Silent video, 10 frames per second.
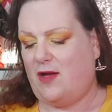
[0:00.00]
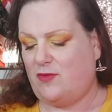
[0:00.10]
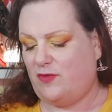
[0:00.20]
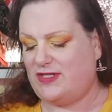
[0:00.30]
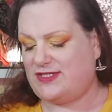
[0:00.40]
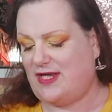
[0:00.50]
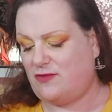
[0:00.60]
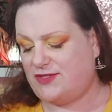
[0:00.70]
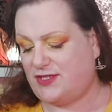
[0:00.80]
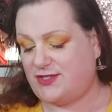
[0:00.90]
which
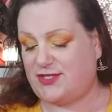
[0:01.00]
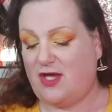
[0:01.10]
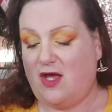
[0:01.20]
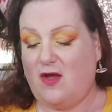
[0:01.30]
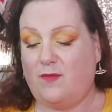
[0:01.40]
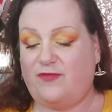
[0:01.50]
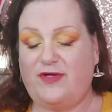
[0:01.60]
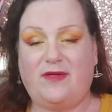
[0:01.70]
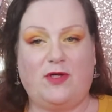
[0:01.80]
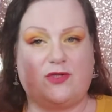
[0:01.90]
tells us
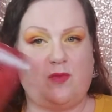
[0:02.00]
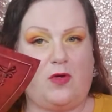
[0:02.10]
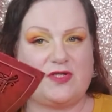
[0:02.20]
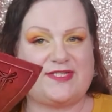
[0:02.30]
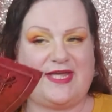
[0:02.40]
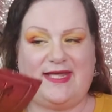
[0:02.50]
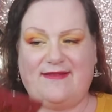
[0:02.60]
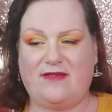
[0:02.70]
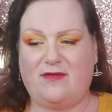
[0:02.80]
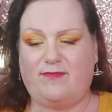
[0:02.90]
pretty much what's
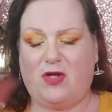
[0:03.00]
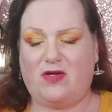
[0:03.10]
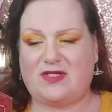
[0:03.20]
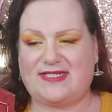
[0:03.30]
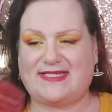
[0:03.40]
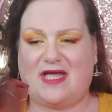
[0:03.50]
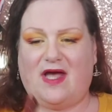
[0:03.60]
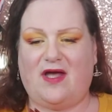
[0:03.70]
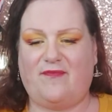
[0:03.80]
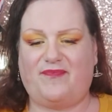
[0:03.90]
in the box.
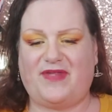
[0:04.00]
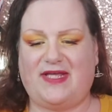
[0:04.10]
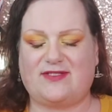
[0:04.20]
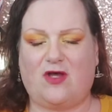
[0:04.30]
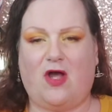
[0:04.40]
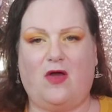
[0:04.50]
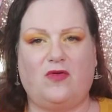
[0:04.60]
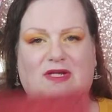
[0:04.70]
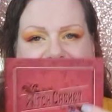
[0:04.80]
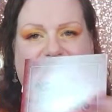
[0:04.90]
It's got a whole
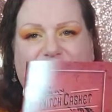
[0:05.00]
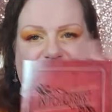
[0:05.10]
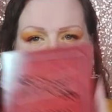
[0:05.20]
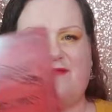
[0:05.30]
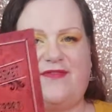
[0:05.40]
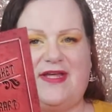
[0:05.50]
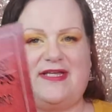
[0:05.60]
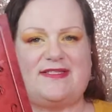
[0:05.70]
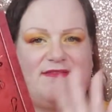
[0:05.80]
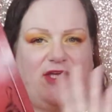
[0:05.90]
list of sort of things and their